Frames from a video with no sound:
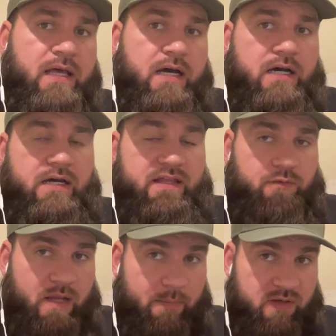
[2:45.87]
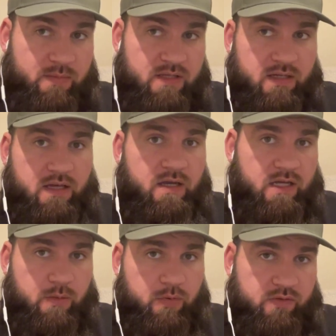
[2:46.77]
And that's what happened to me. I
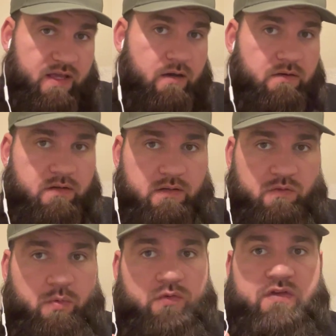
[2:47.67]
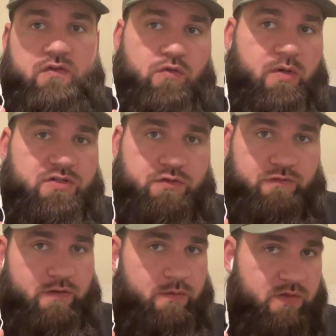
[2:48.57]
got burnt out. I was posting too much, too
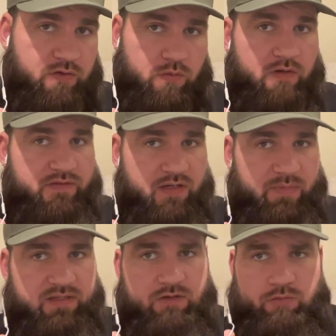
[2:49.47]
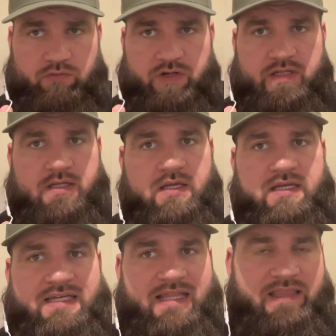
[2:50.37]
frequently, too often, and my ideas were running
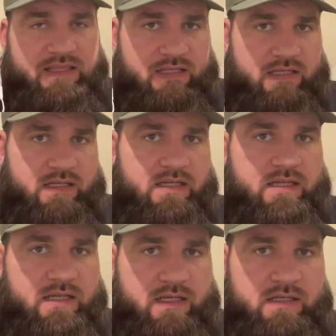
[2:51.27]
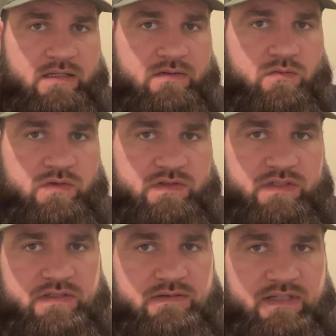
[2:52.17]
thin, and was
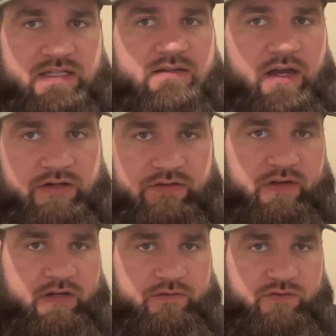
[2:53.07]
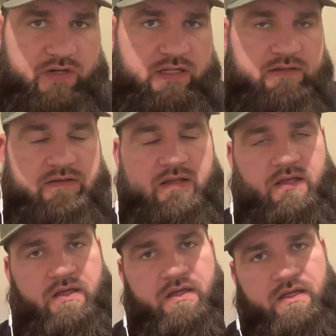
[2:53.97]
just getting tired and drained.
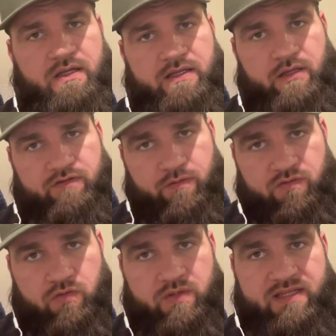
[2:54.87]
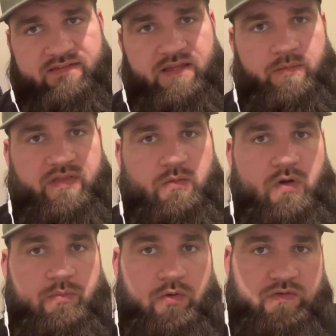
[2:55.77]
Now, if I was doing that same thing
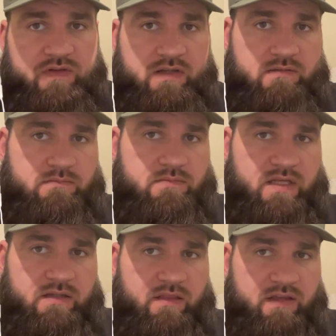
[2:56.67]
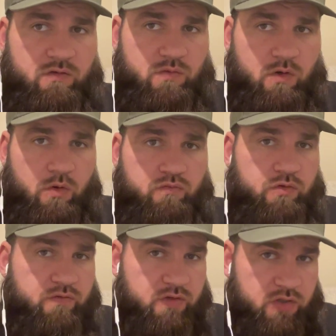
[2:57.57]
while posting and things were going
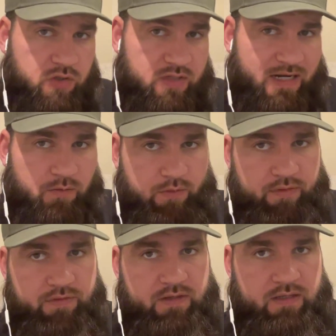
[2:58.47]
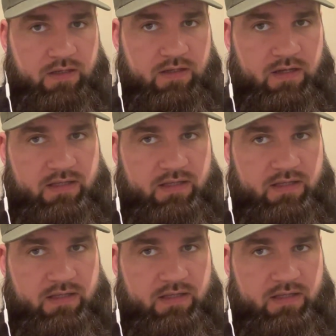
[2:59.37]
really, really good, I don't think I